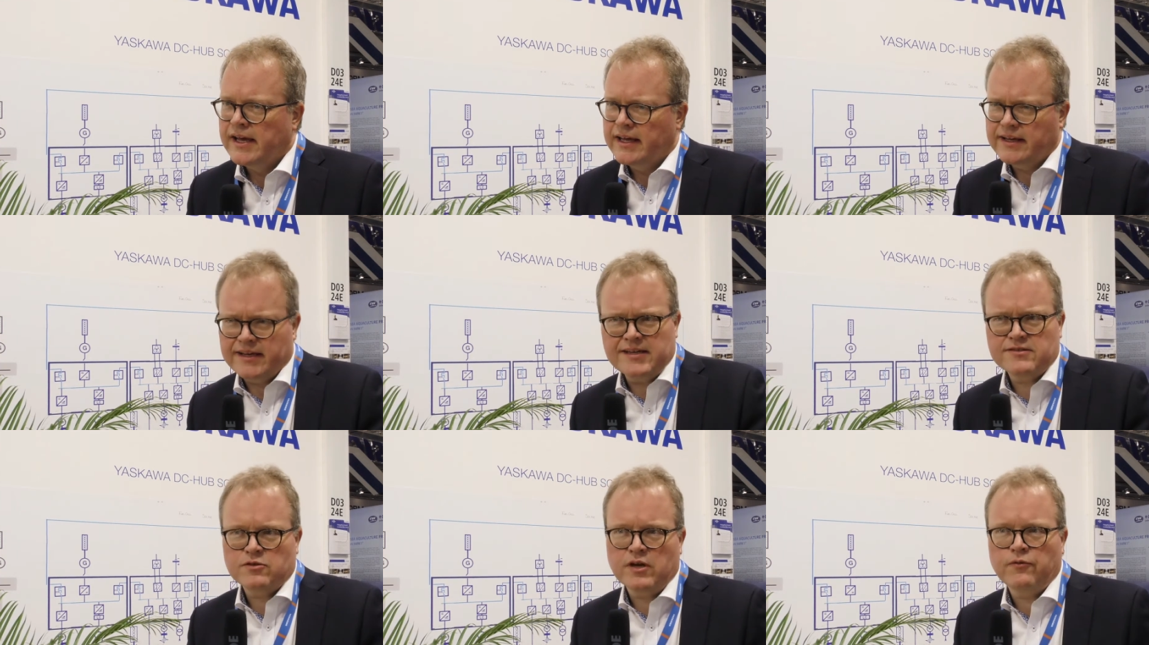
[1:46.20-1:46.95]
In
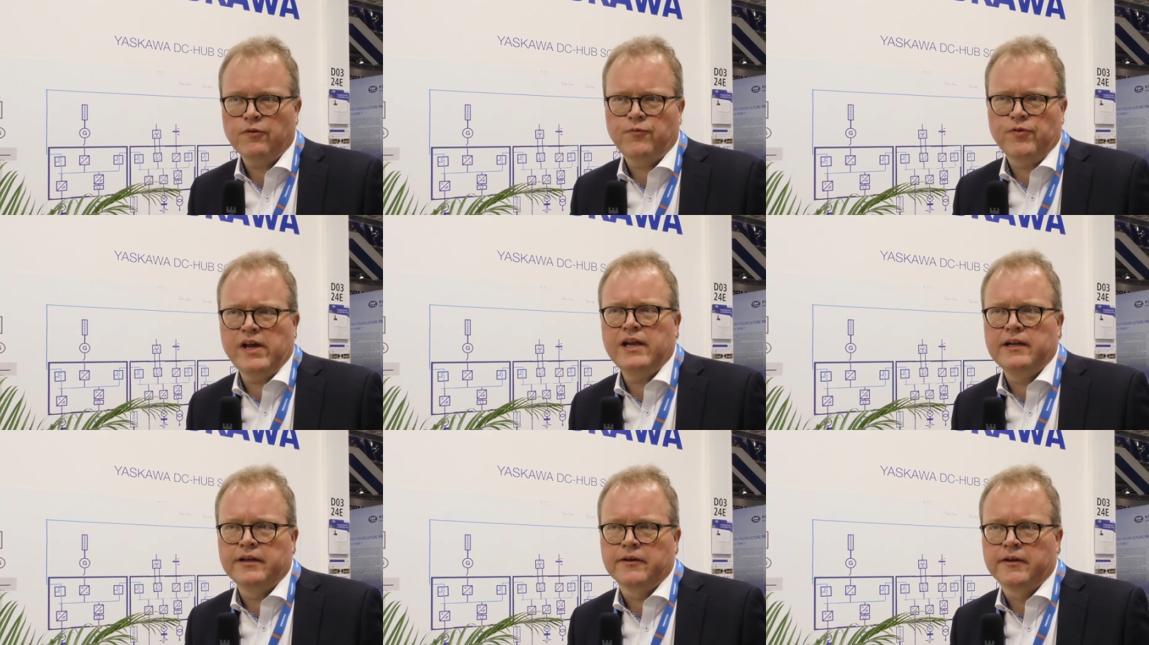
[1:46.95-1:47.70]
case you have a
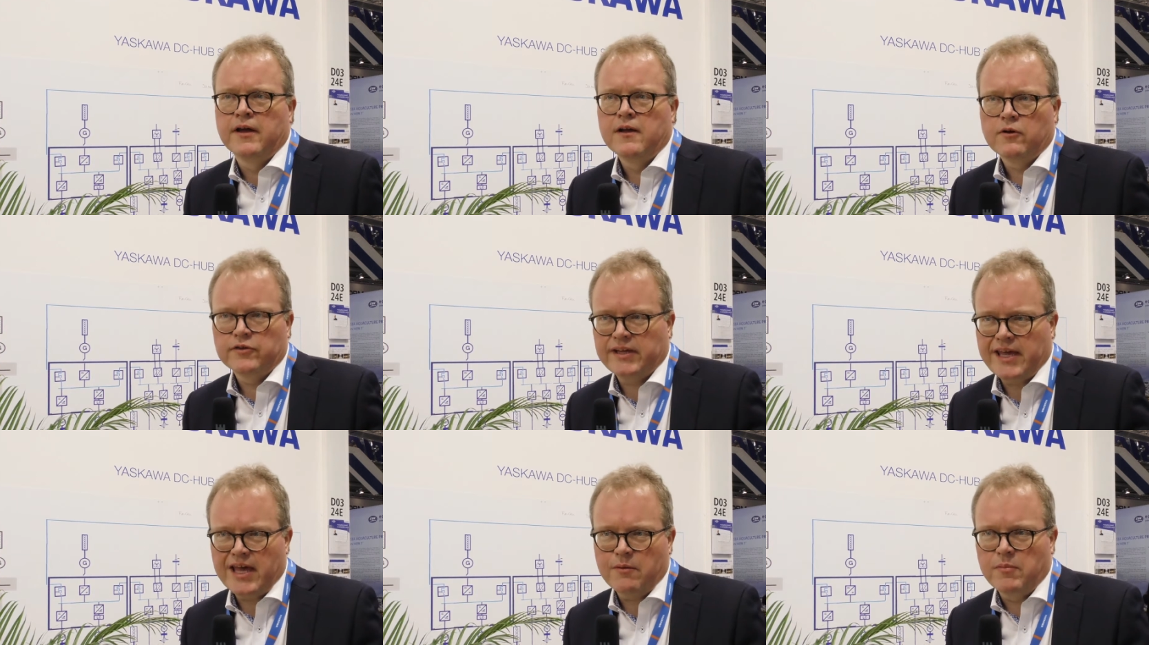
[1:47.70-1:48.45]
failure on the
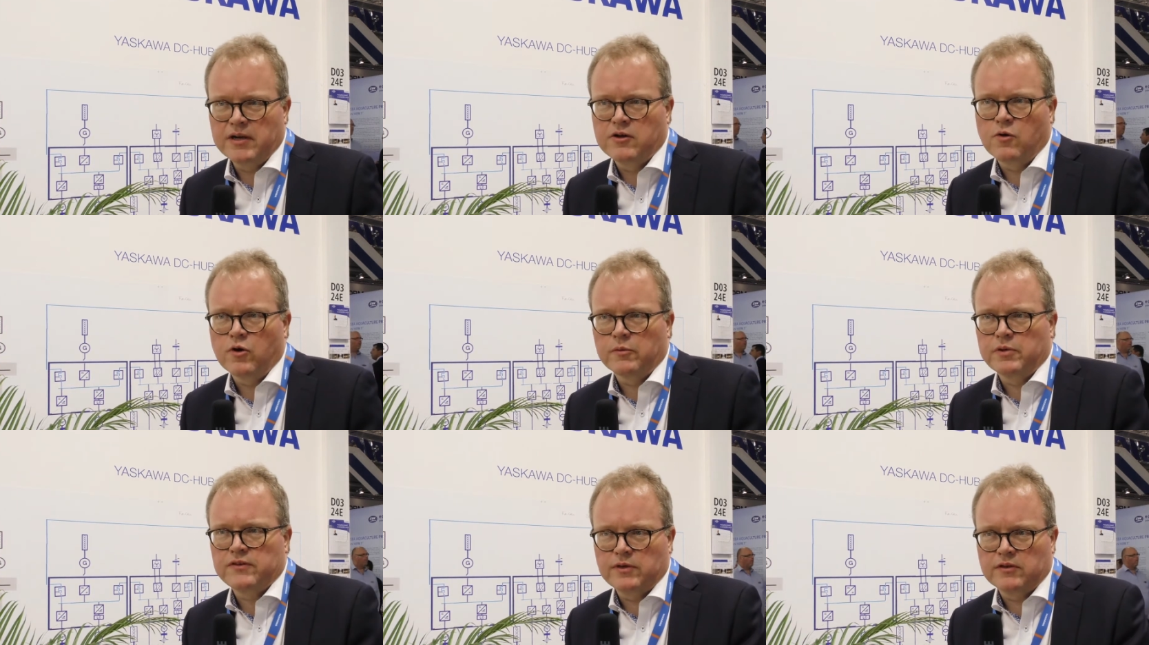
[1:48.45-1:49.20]
cable going
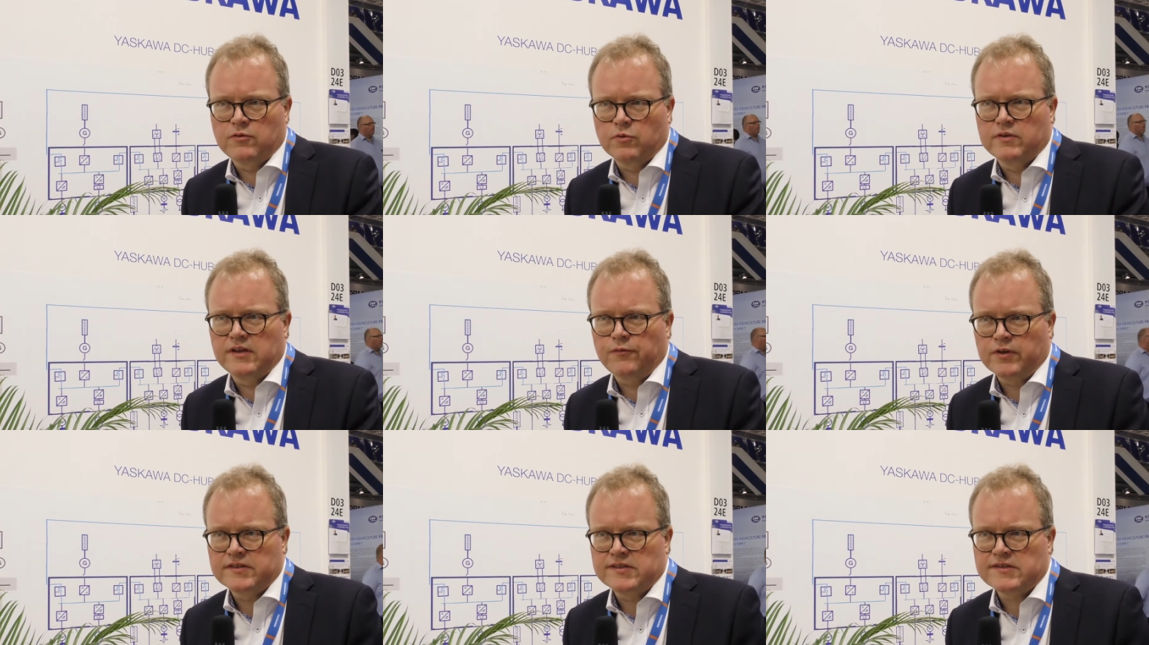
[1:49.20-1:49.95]
between two
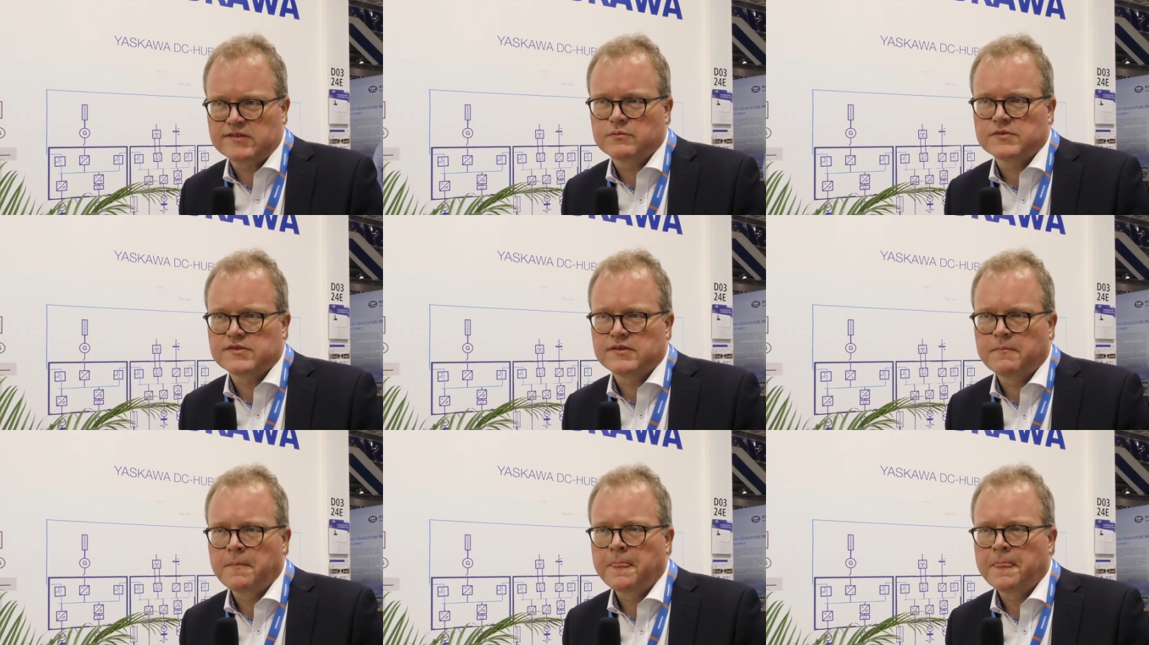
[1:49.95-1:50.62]
different systems,